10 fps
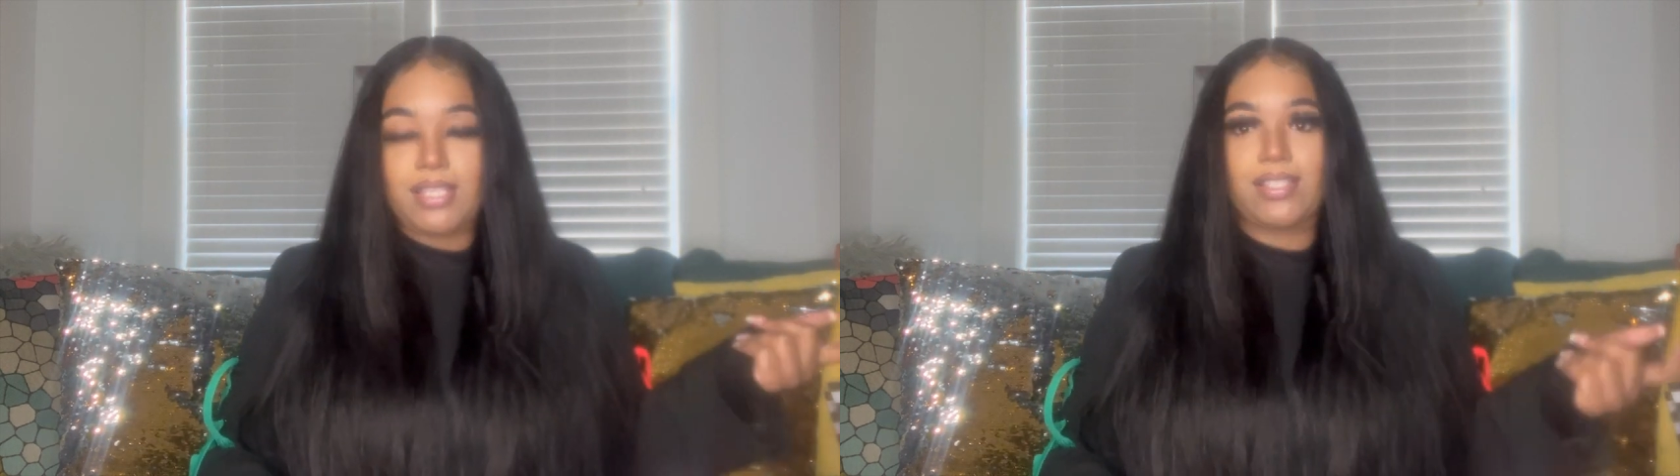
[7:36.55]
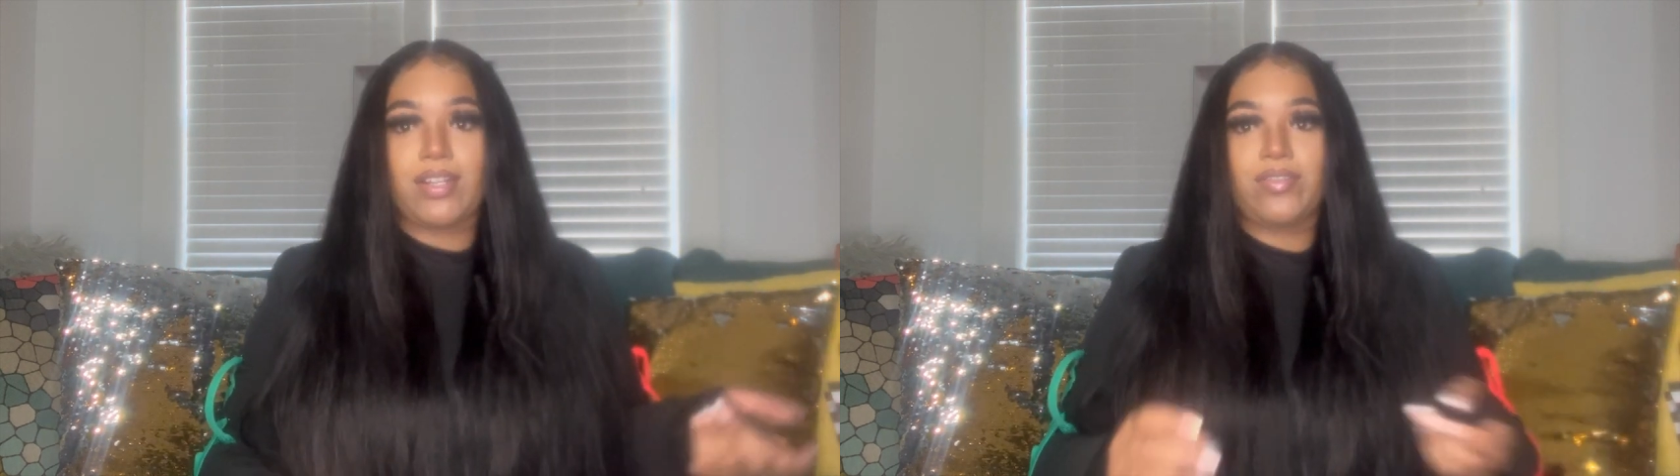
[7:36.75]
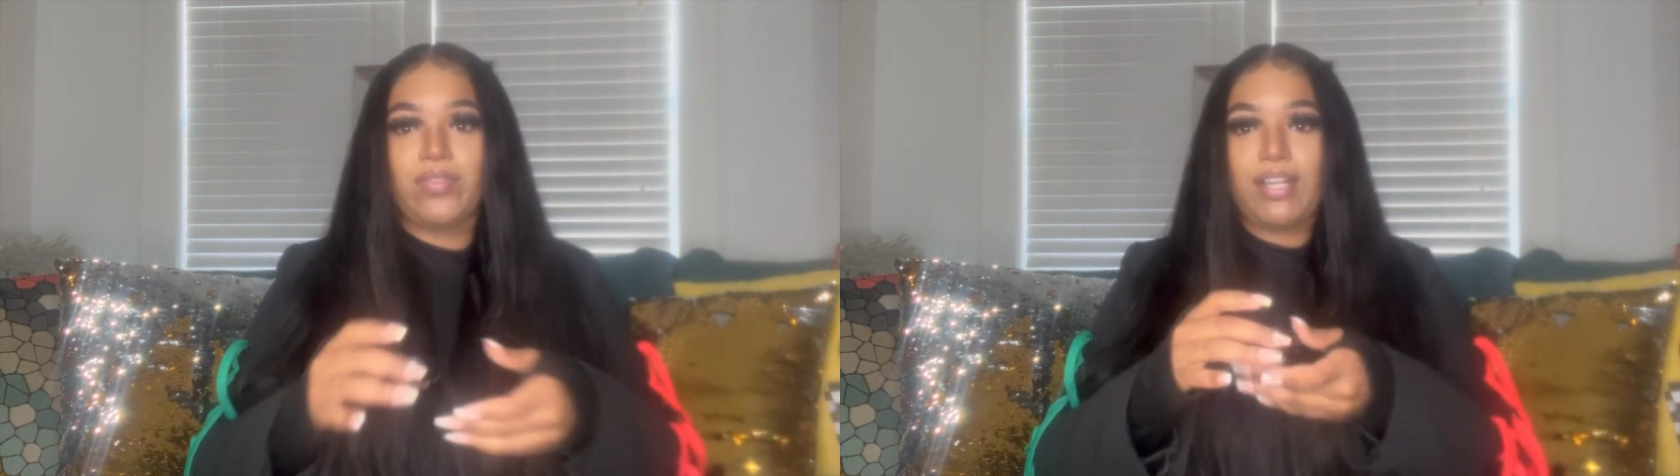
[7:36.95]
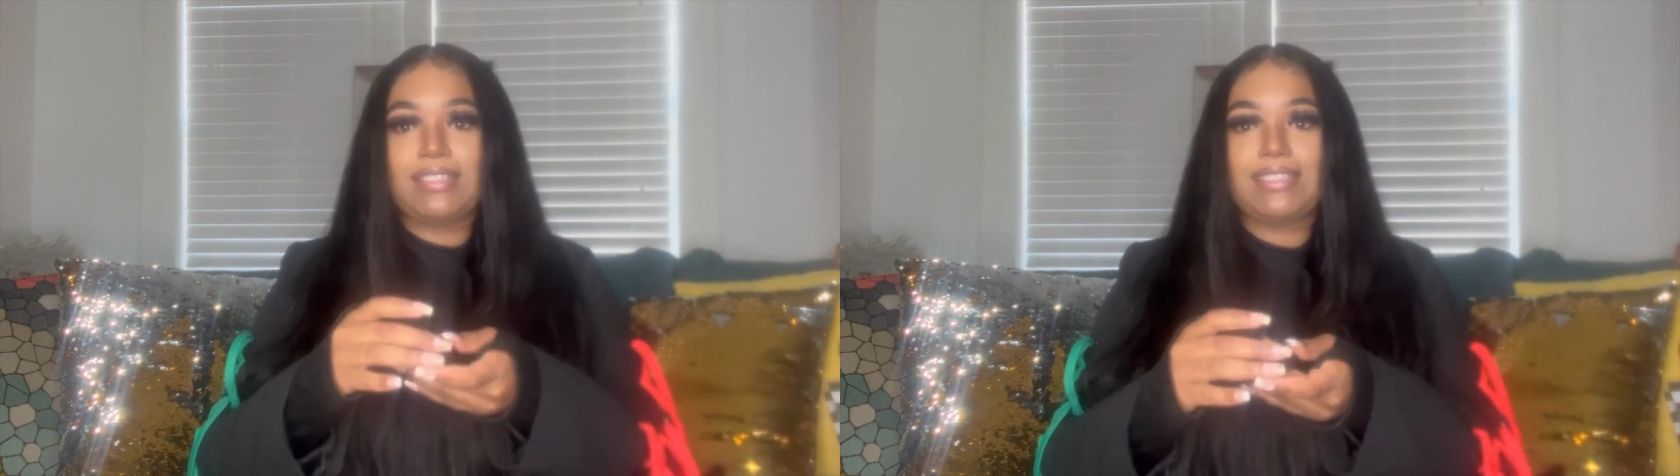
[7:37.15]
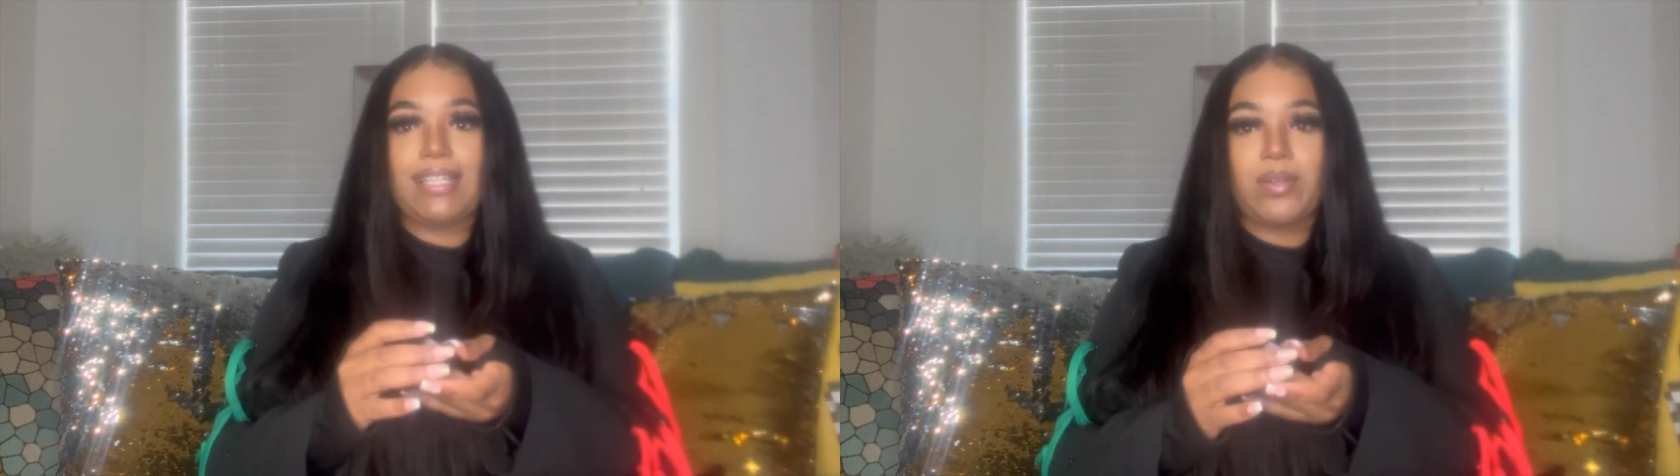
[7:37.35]
So the
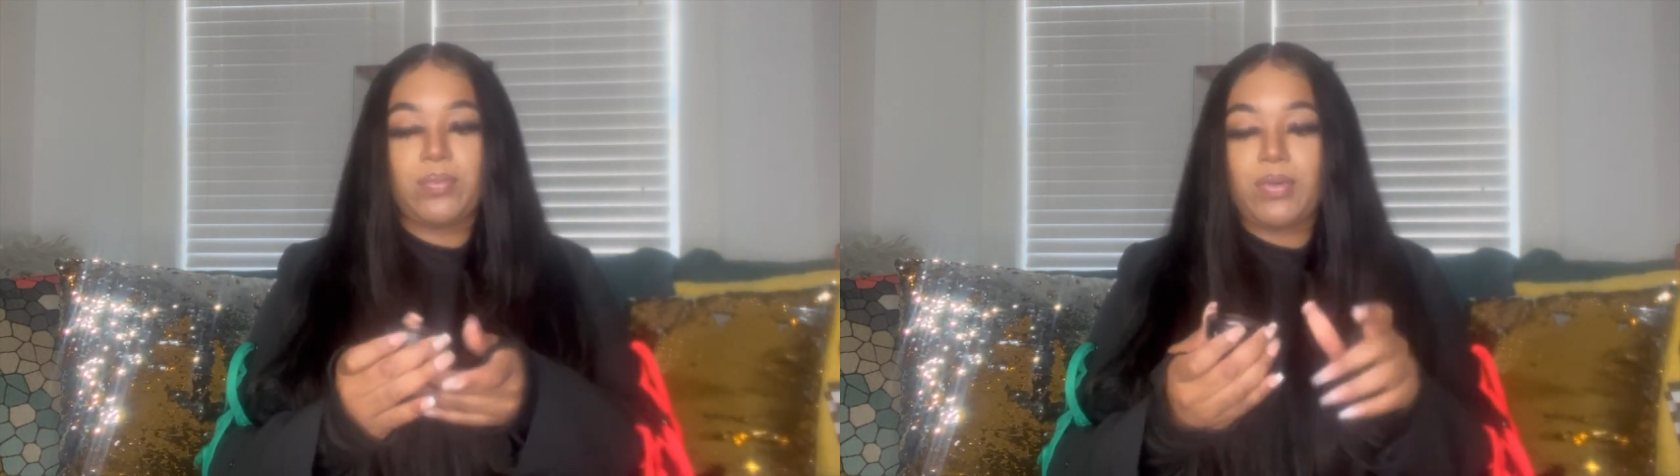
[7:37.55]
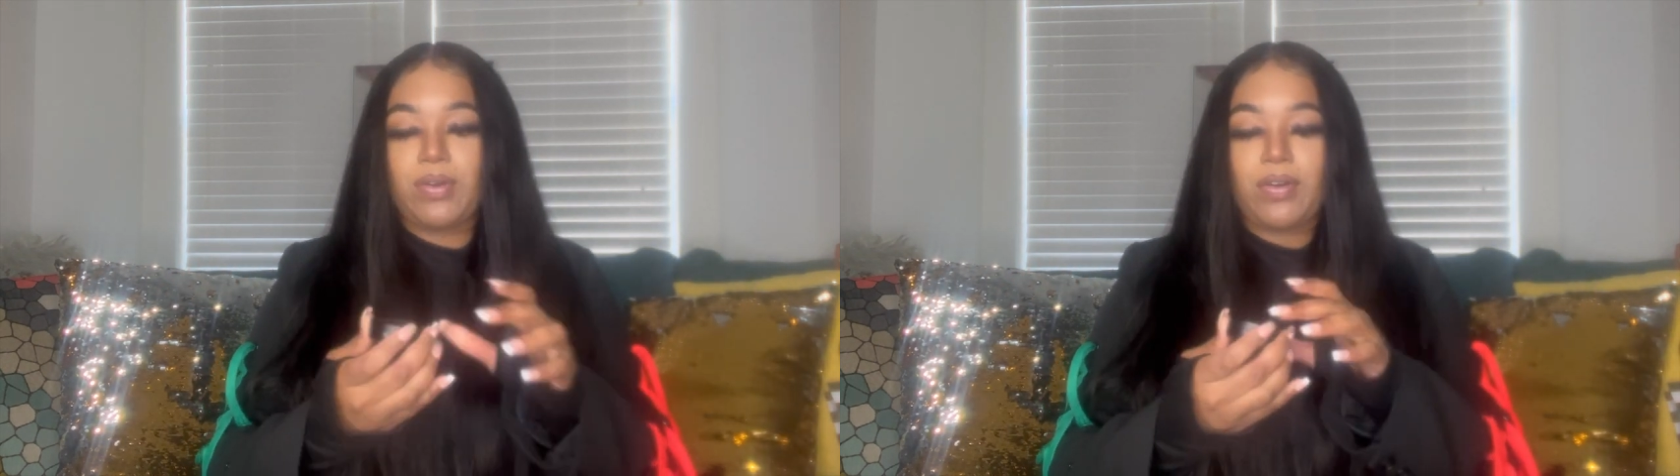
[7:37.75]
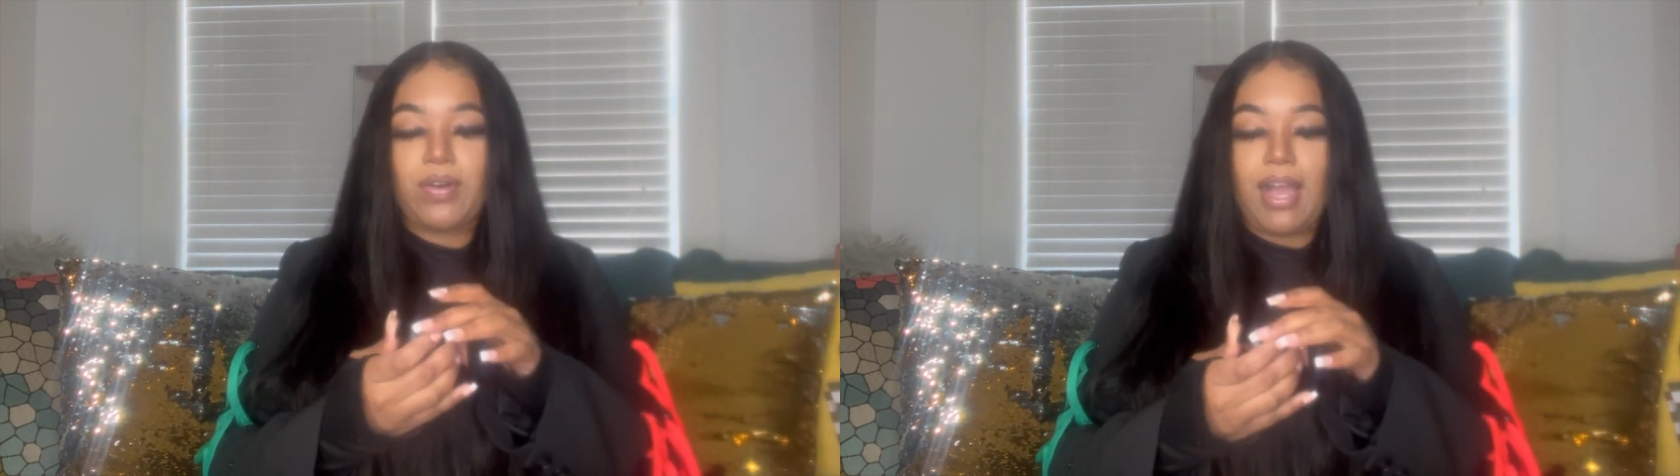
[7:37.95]
first sample